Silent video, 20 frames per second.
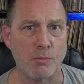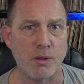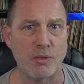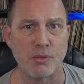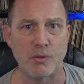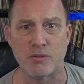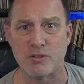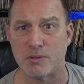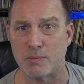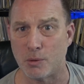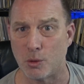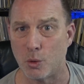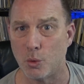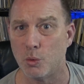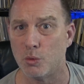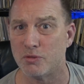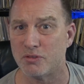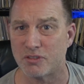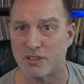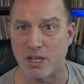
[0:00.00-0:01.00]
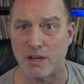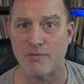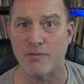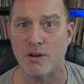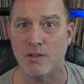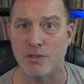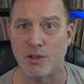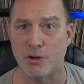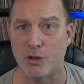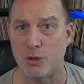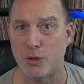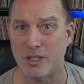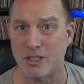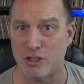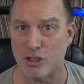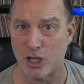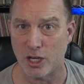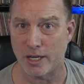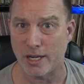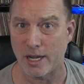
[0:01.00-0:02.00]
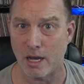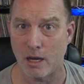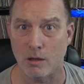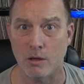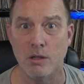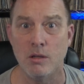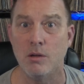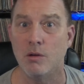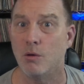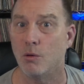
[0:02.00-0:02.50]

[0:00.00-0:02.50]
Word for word: but there's some cool stuff on there you can check out